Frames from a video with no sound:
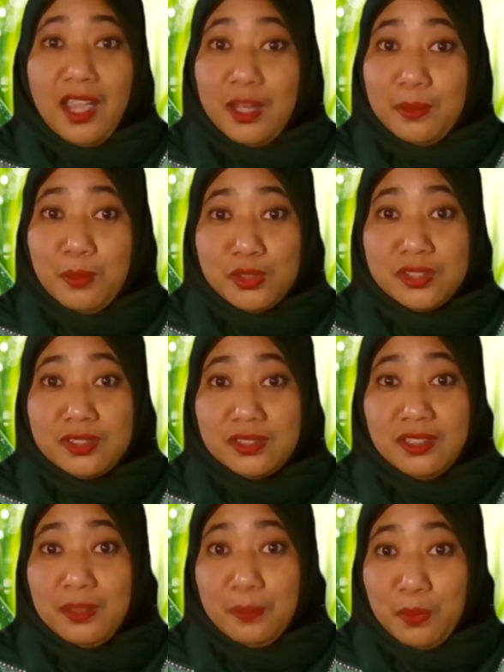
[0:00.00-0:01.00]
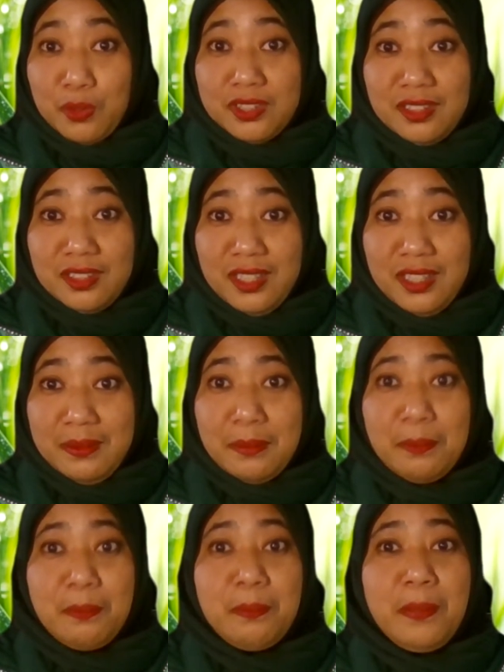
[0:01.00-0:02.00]
And most importantly,
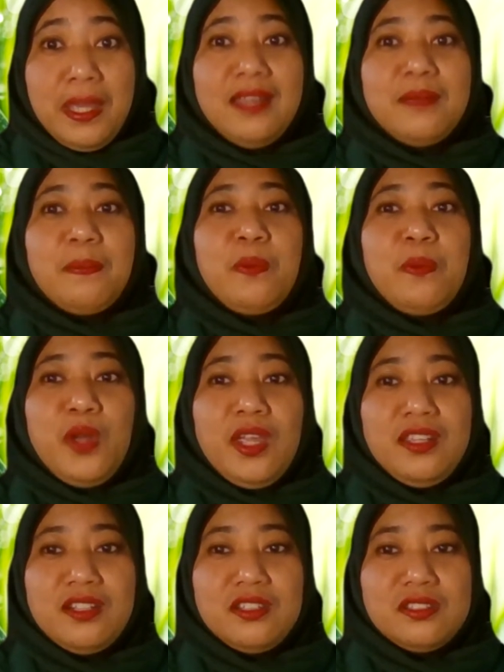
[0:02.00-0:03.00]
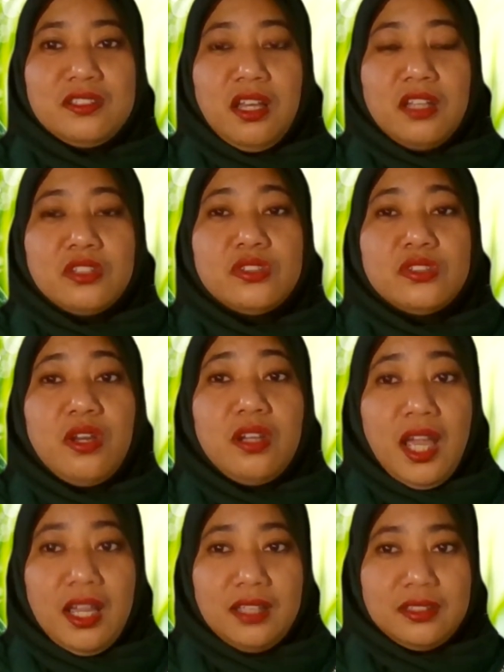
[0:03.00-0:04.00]
make prayers,
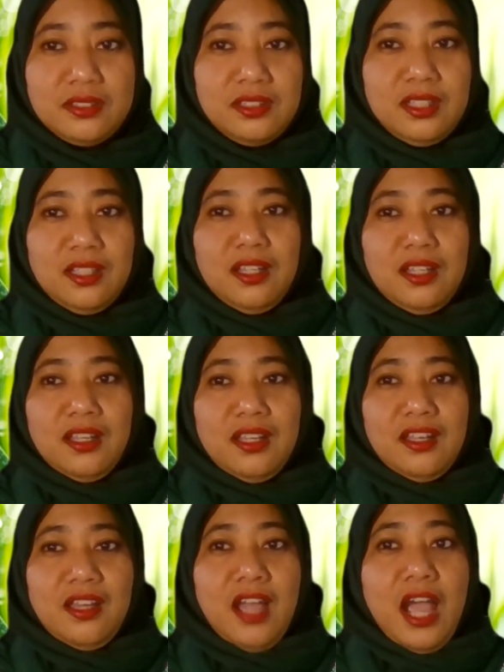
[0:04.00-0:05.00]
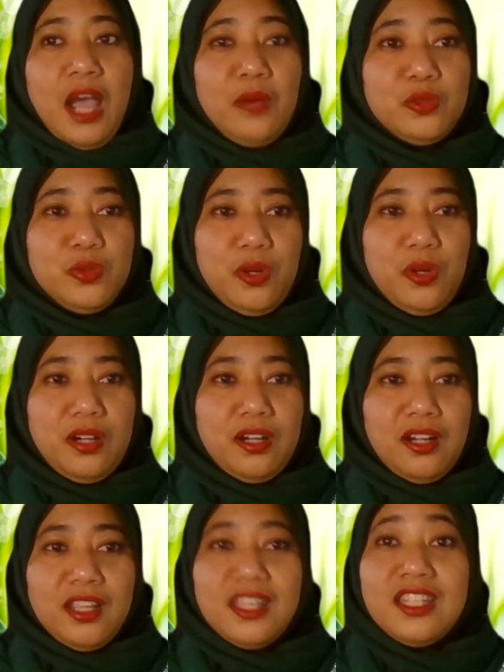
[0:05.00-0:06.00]
salat, outdoor
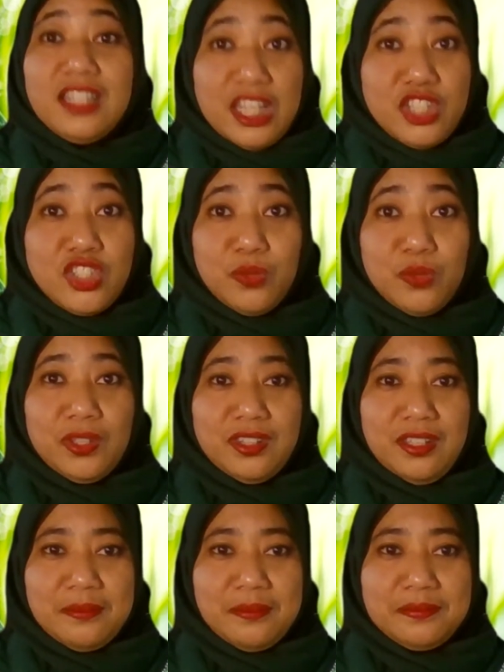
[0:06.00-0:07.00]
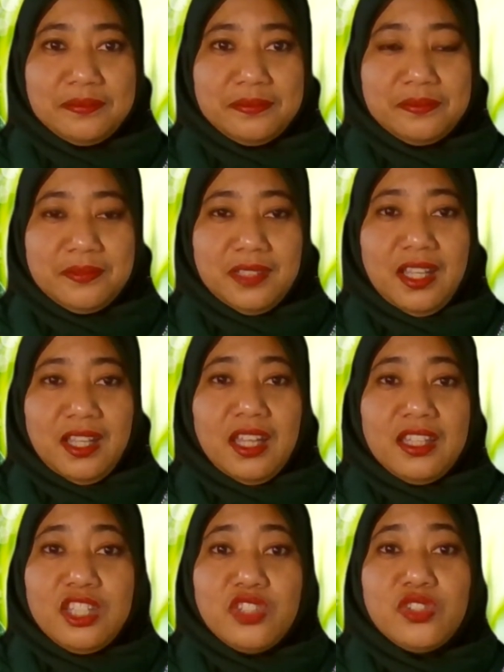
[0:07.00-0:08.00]
in nature with them.
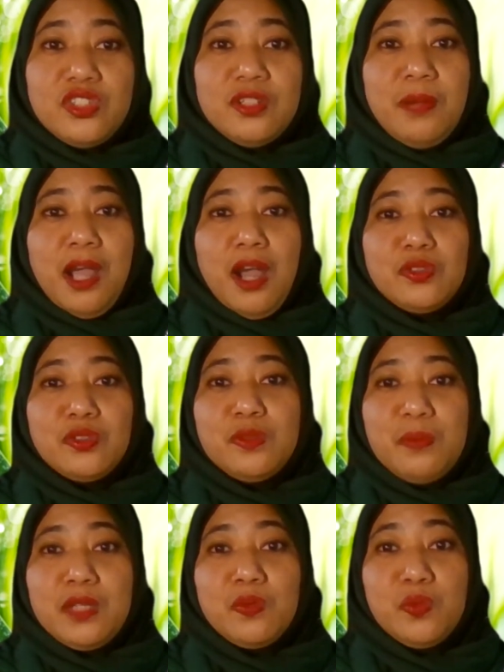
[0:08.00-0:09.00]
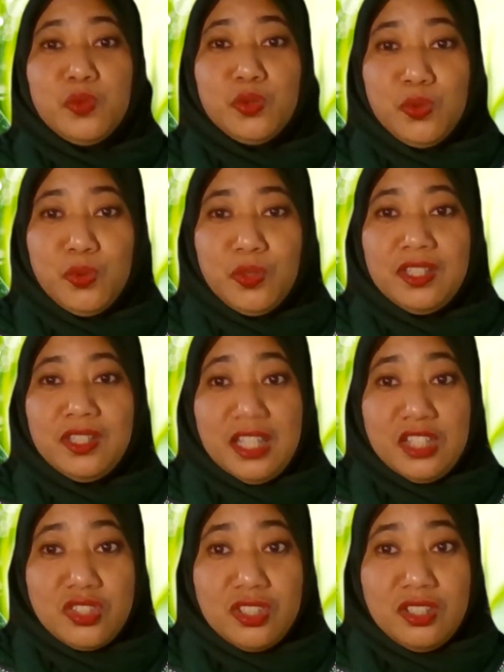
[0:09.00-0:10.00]
Teach them how to make wudu in
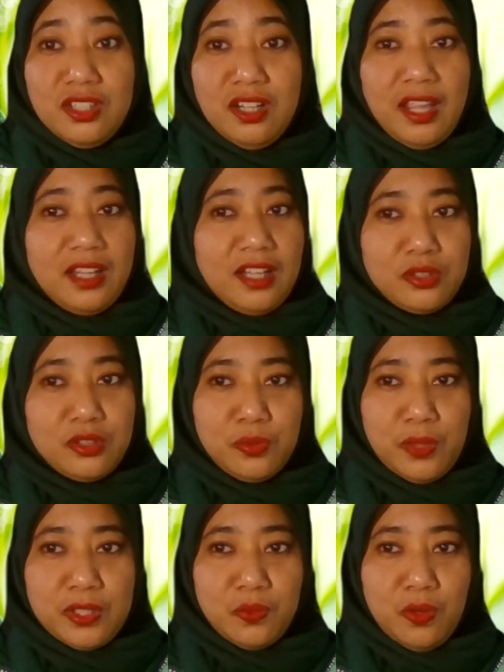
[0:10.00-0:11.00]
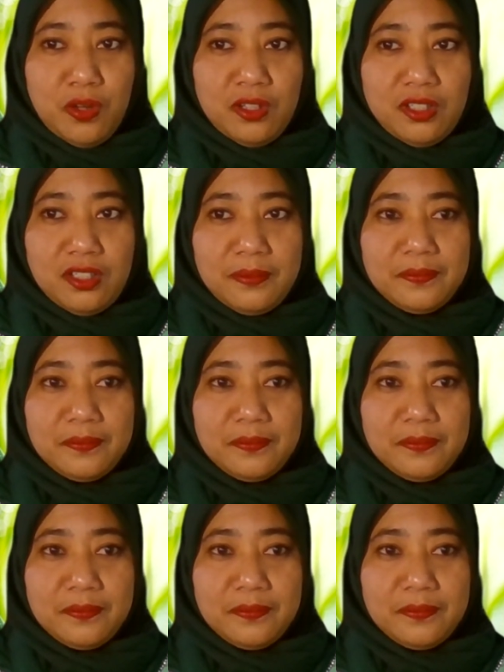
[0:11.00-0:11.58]
nature and not to waste water.